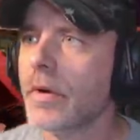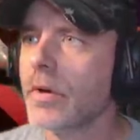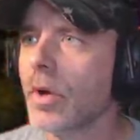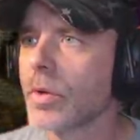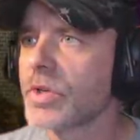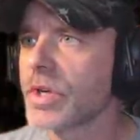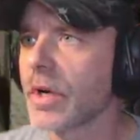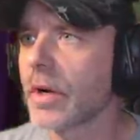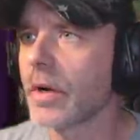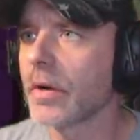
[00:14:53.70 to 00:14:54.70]
No,
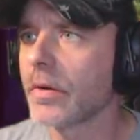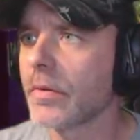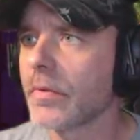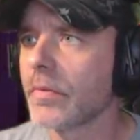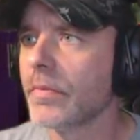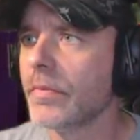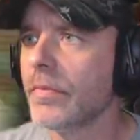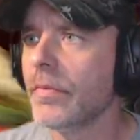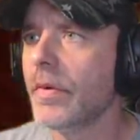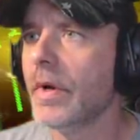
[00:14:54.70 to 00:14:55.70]
sir.
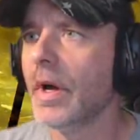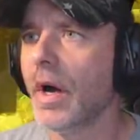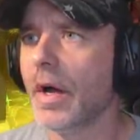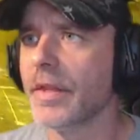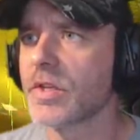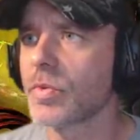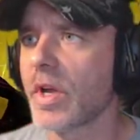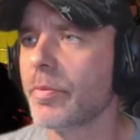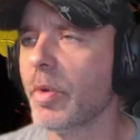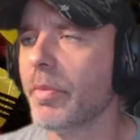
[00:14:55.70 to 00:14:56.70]
And this is why
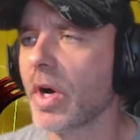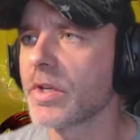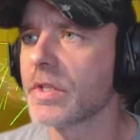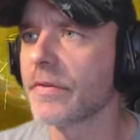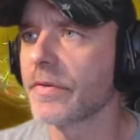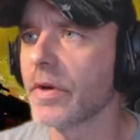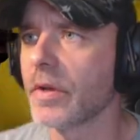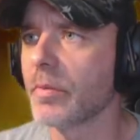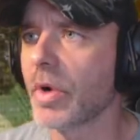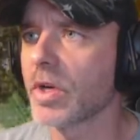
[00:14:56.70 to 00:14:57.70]
you put bars in the front.
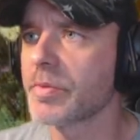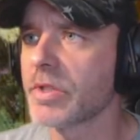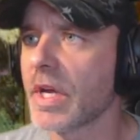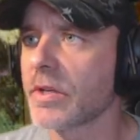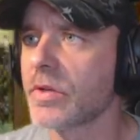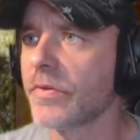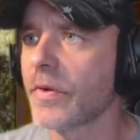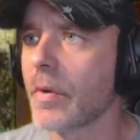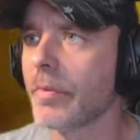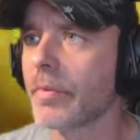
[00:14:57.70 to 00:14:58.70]
Bars protect you
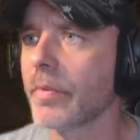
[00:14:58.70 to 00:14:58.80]
from...